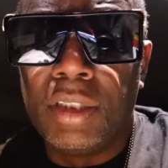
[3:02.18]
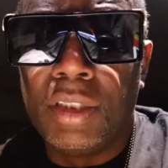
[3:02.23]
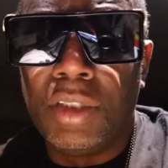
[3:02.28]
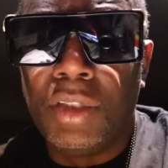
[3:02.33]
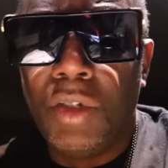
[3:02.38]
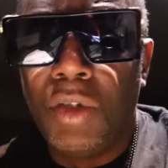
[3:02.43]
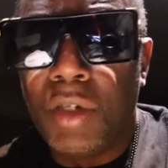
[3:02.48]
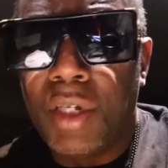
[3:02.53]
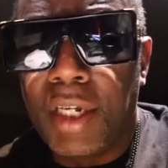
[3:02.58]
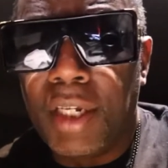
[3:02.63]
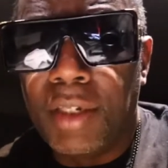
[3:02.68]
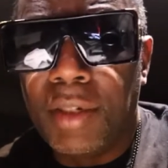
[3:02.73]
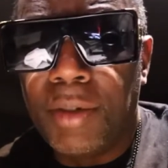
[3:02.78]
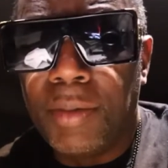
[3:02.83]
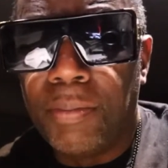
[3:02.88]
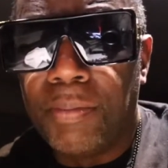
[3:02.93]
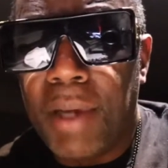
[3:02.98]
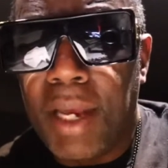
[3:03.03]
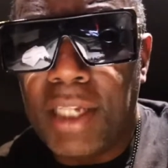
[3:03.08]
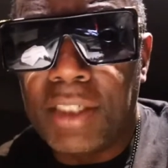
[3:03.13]
you can
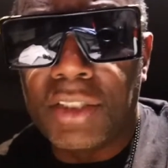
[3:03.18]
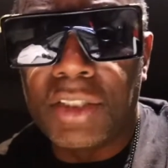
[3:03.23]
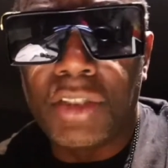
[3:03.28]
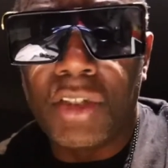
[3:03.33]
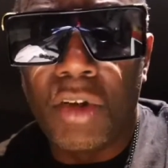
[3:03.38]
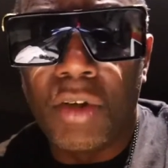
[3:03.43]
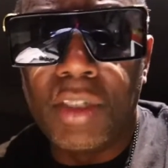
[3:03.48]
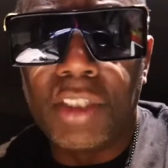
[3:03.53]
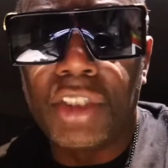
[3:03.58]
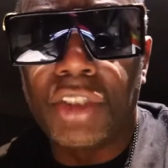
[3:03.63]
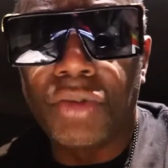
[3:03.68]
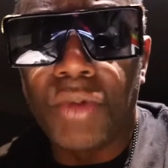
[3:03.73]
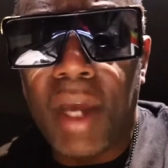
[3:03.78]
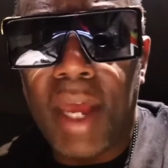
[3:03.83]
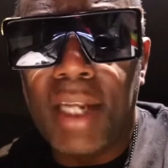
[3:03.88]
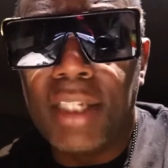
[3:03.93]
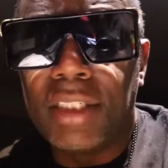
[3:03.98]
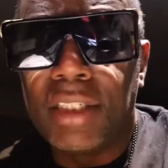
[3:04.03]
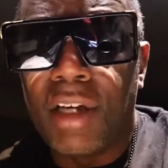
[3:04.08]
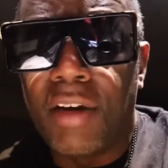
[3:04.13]
base certain
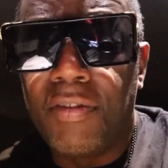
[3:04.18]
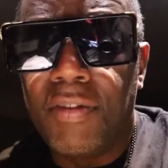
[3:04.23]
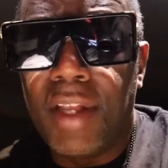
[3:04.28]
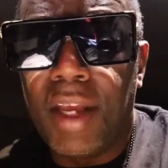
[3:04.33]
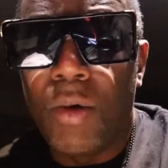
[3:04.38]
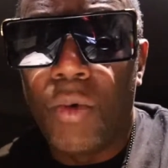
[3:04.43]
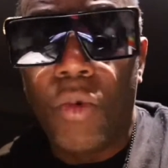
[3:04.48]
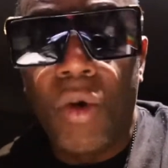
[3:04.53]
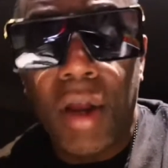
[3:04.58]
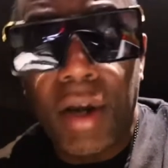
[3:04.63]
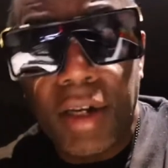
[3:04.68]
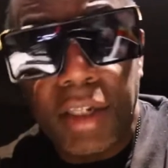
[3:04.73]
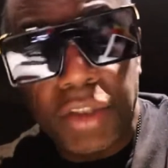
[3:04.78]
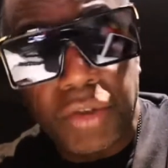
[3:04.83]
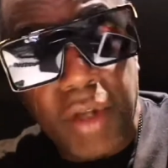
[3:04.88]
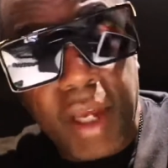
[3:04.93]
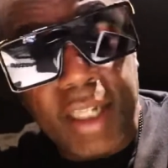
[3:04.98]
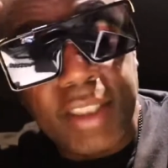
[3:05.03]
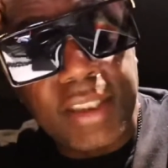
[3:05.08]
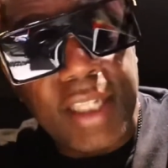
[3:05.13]
strategies off that. One of the
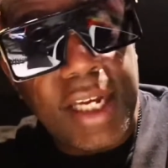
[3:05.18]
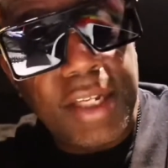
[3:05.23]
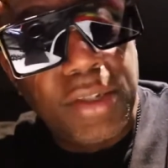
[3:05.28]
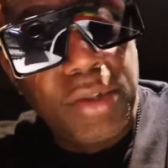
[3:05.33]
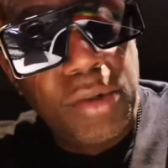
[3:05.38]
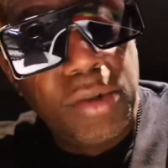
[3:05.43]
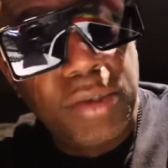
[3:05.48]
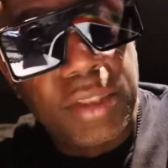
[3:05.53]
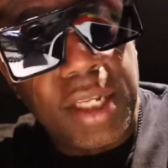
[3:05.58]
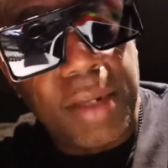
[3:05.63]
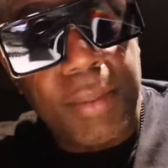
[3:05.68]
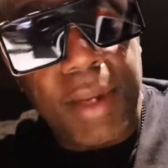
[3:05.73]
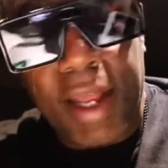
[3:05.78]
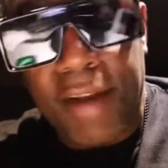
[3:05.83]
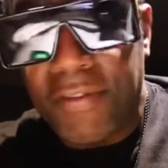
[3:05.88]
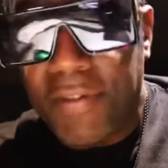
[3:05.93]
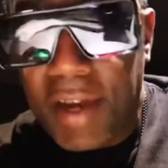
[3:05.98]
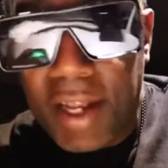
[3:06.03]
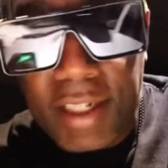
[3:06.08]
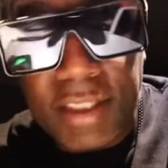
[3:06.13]
strategies I use, and I'm not a
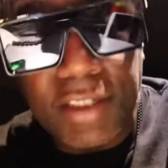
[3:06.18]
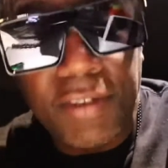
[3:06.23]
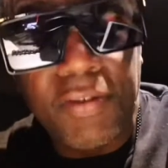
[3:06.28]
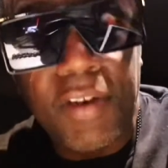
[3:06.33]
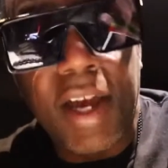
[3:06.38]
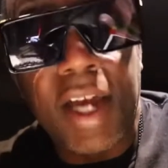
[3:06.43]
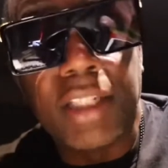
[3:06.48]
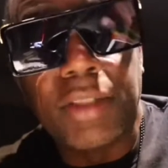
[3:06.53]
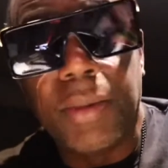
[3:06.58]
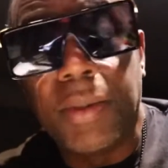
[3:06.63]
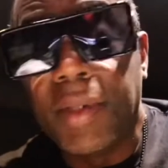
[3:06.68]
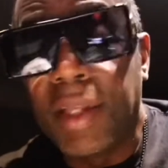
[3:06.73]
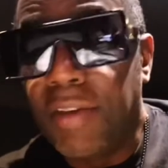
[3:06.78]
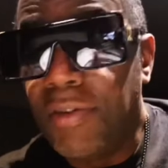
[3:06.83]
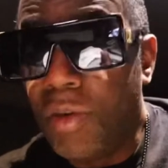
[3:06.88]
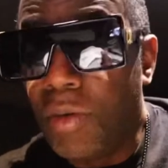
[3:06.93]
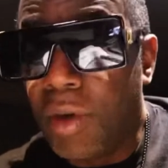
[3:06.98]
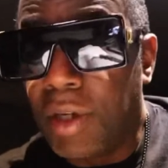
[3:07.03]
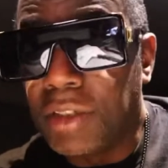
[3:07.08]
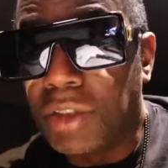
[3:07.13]
financial advisor, but I'm going to give
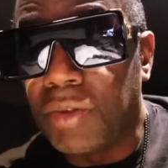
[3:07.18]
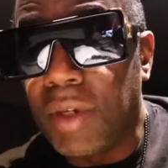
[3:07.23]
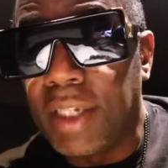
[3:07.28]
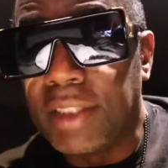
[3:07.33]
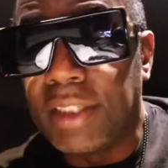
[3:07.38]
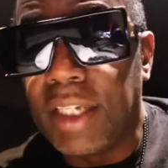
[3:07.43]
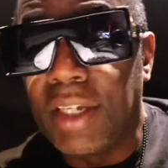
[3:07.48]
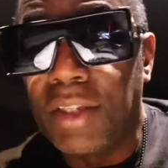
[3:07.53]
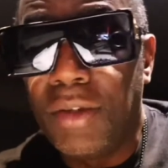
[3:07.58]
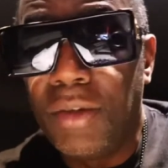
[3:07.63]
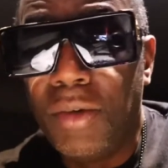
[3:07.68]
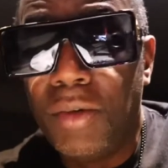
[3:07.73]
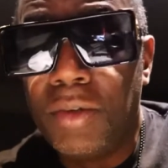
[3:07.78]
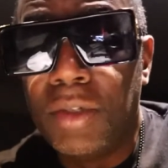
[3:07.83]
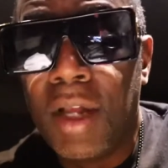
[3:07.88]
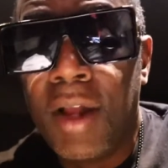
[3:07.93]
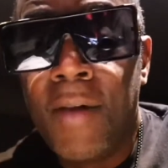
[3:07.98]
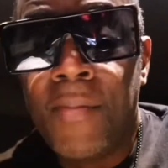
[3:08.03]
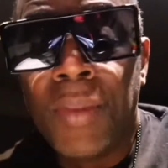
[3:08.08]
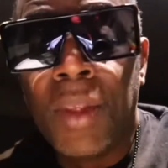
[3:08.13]
you one of the strategies I use.
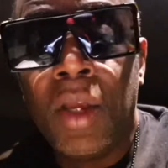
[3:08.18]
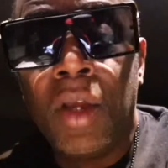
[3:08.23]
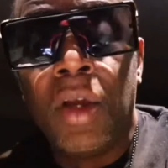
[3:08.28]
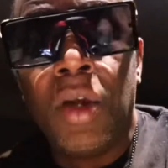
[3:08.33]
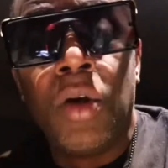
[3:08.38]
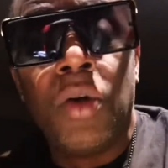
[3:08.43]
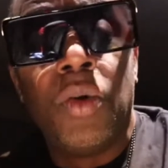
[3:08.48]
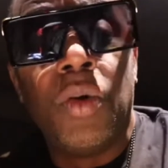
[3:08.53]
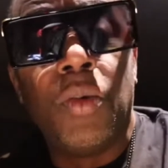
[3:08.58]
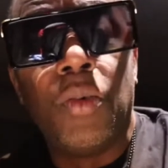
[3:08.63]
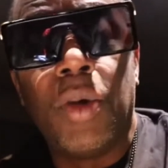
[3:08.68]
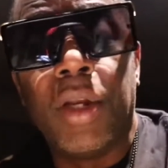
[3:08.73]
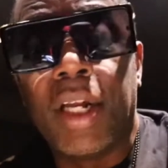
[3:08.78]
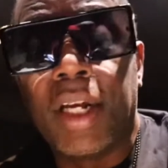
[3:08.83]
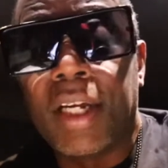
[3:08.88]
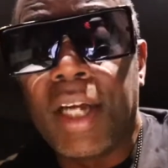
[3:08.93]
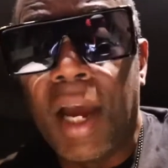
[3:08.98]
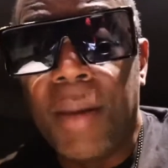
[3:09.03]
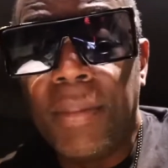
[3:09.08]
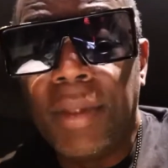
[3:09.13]
When a
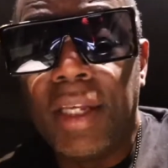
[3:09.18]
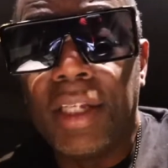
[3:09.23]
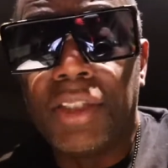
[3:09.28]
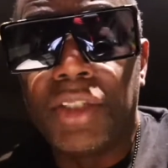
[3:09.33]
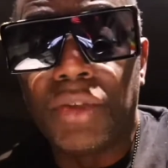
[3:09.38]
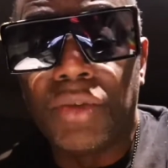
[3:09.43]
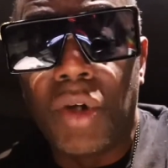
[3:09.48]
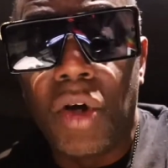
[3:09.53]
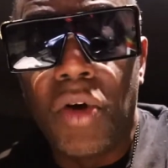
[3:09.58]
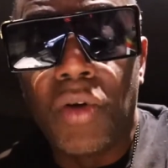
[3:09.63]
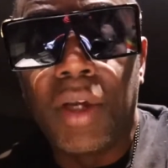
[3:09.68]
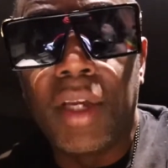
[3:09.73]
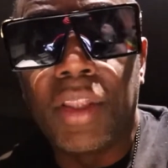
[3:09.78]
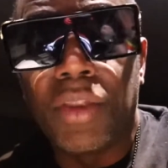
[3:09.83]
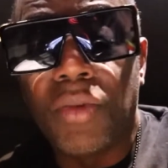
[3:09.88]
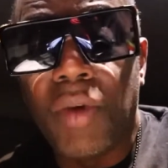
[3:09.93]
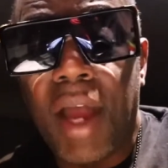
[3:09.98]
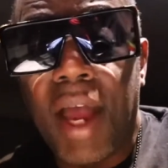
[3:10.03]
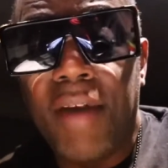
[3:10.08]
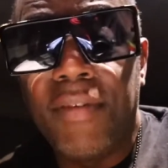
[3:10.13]
company is strong and
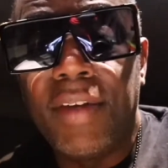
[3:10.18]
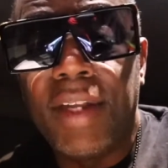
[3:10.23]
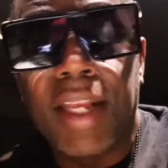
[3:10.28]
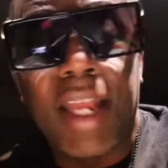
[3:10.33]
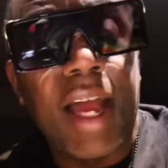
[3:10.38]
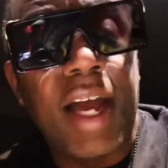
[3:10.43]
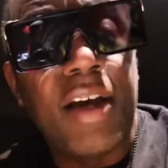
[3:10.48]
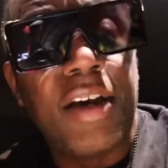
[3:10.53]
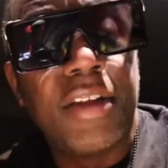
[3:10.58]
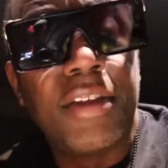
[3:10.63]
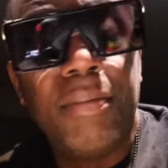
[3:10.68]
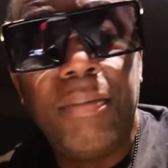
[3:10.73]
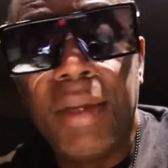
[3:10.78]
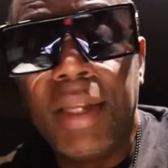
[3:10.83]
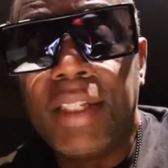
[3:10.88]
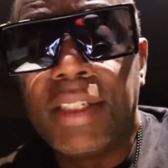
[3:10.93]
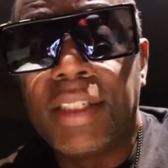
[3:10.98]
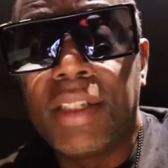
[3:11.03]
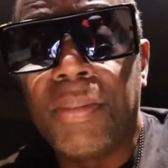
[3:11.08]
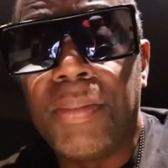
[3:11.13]
thriving, they got other
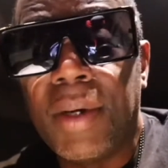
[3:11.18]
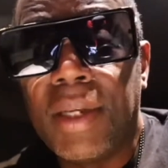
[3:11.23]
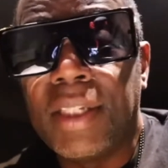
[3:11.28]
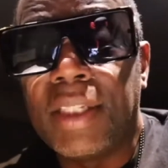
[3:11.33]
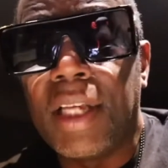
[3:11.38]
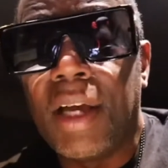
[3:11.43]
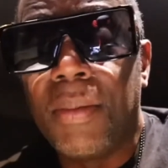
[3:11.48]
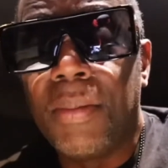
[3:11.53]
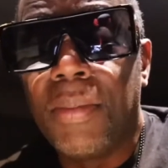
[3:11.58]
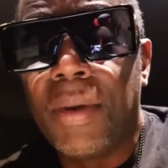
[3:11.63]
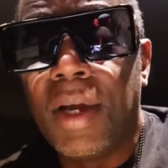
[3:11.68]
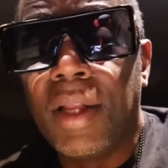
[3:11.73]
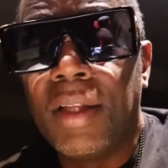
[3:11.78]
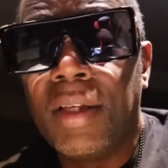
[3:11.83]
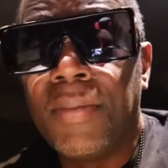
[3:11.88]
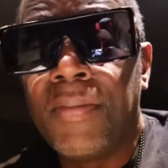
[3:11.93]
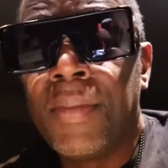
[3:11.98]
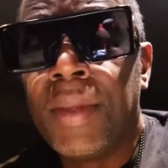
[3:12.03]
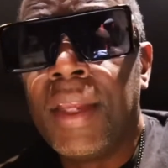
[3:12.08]
businesses up under the umbrella,